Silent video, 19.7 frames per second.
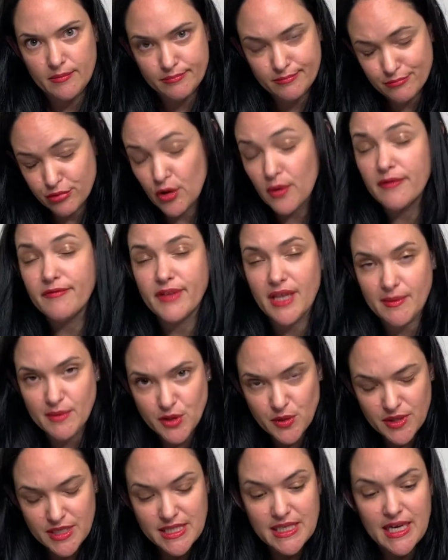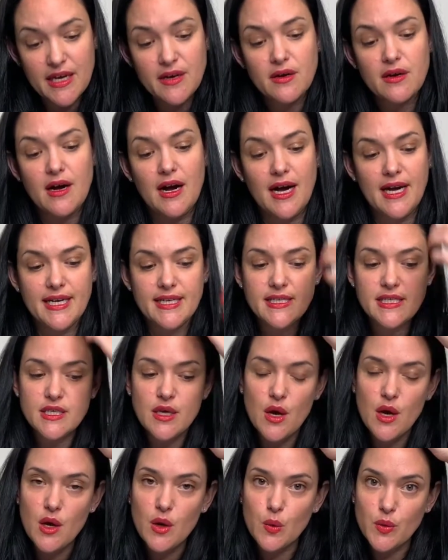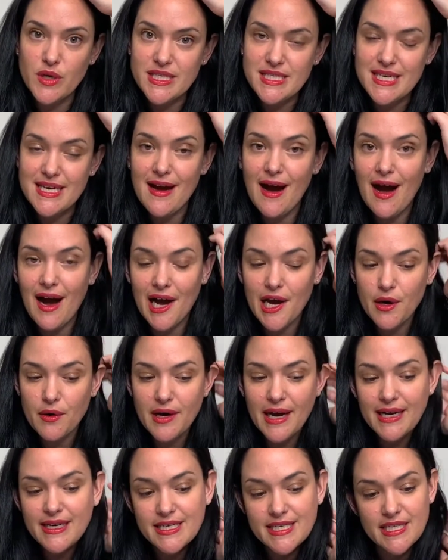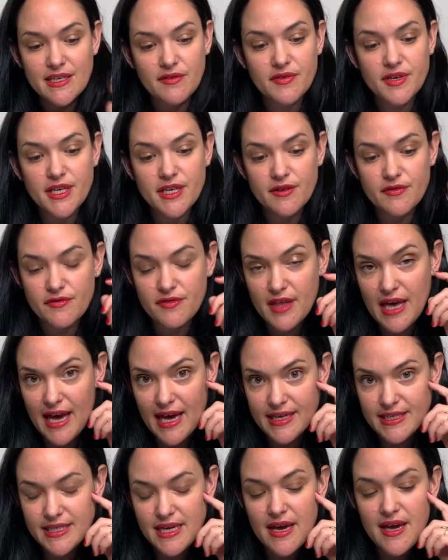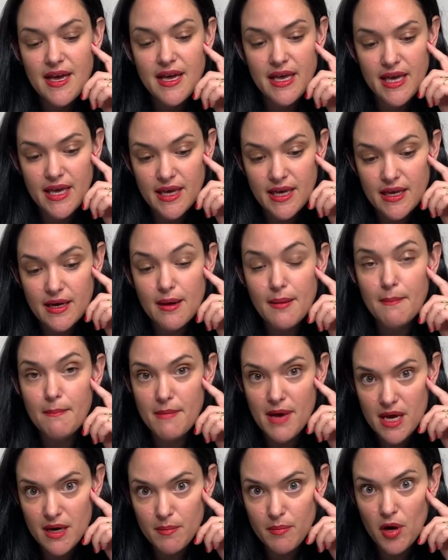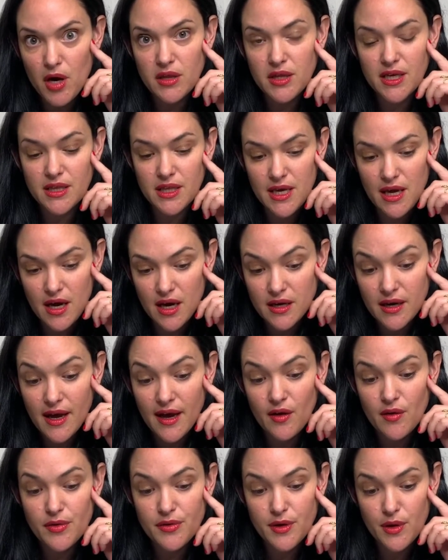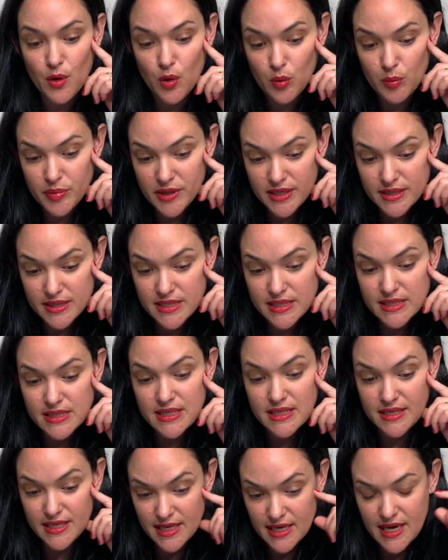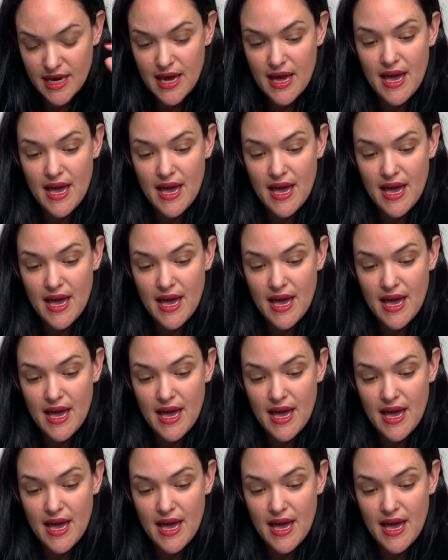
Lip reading: pro-inflammatory cytokines, we see higher activity of that in metabolically unhealthy obesity.